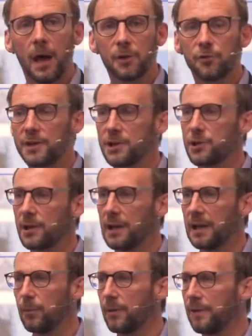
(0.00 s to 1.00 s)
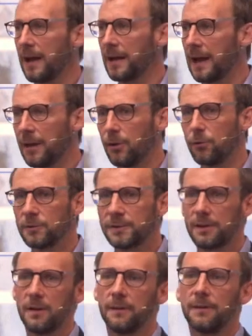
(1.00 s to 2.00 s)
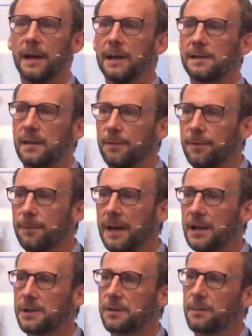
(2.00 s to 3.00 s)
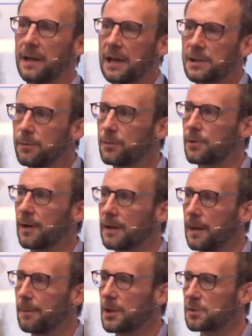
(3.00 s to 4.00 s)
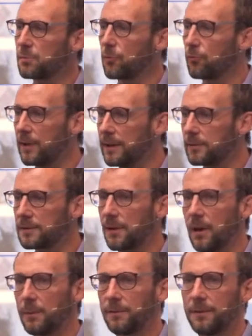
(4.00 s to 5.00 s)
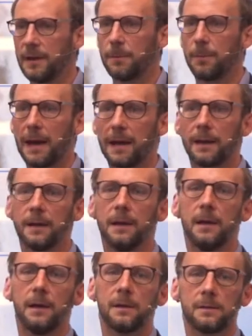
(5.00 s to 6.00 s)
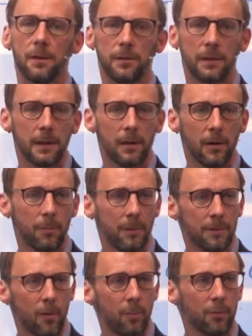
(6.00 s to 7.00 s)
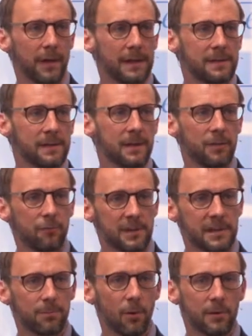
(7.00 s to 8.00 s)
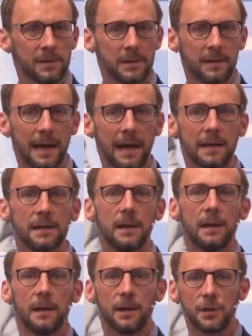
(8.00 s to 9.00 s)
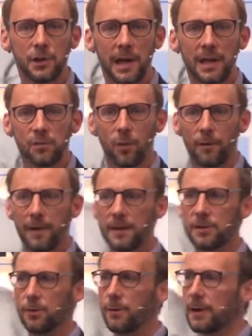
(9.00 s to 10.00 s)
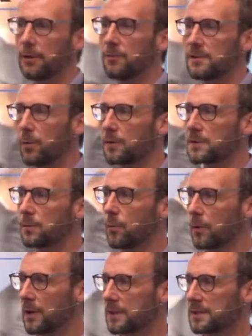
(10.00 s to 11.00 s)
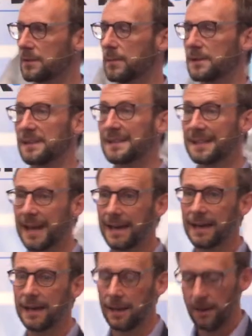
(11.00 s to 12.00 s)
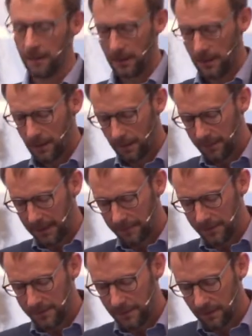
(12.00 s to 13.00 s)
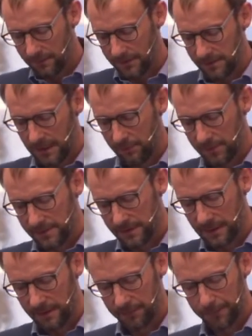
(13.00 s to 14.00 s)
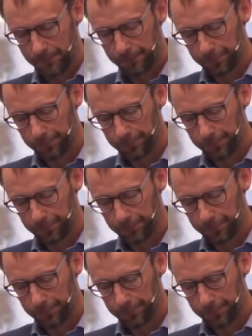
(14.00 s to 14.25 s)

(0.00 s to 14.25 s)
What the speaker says: Traditionally, we've had annual surveys and information, but actually we're trying to get much more real-time feedback so that operators can respond to that and change what they're doing in response to what customers are saying about the service they receive.